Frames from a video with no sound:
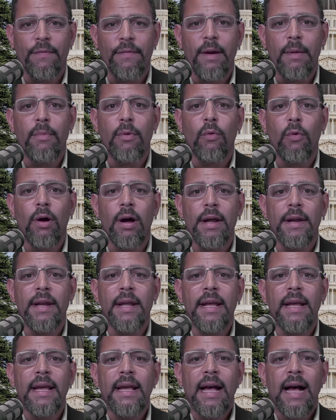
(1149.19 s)
Number one,
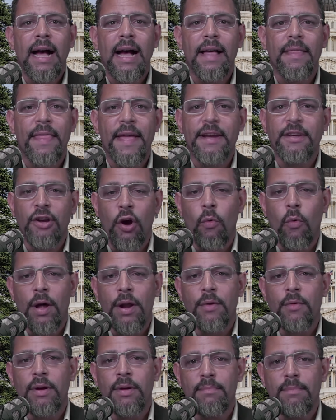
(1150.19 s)
they don't want
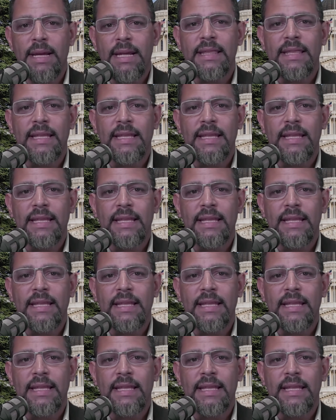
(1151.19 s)
to admit